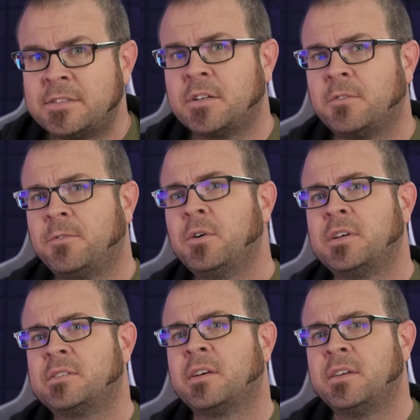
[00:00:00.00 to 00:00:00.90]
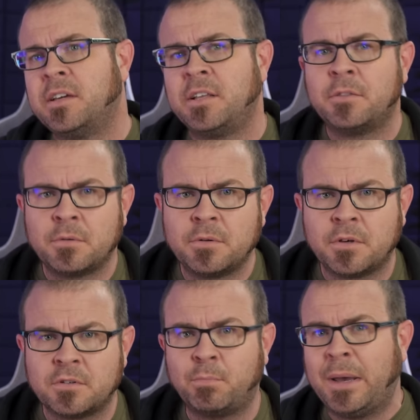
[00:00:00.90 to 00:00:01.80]
let's all focus on getting through
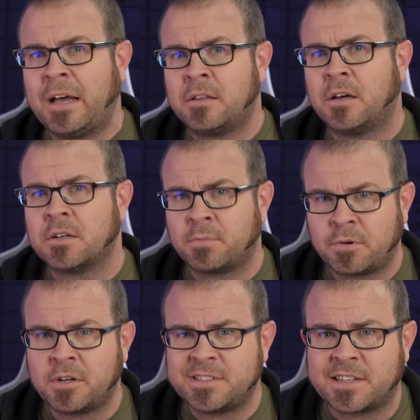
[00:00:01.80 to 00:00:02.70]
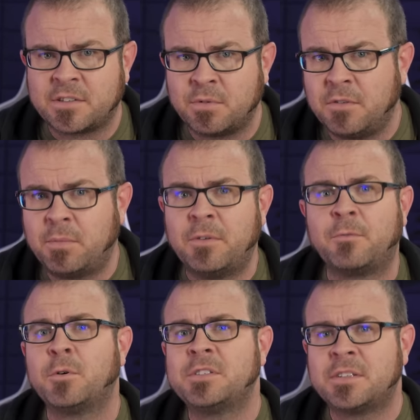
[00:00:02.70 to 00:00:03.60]
those backlogged projects we've been
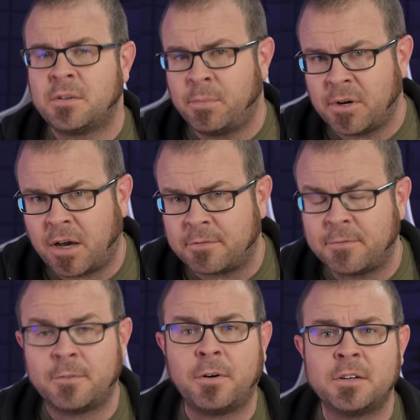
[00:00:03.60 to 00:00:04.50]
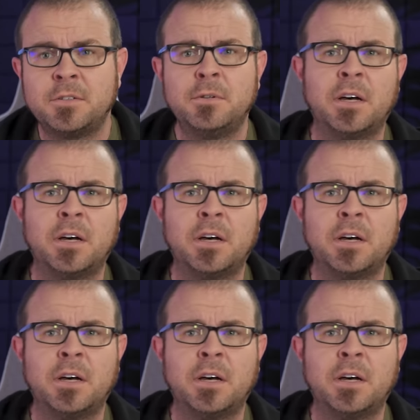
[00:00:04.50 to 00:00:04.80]
forced to put off for far too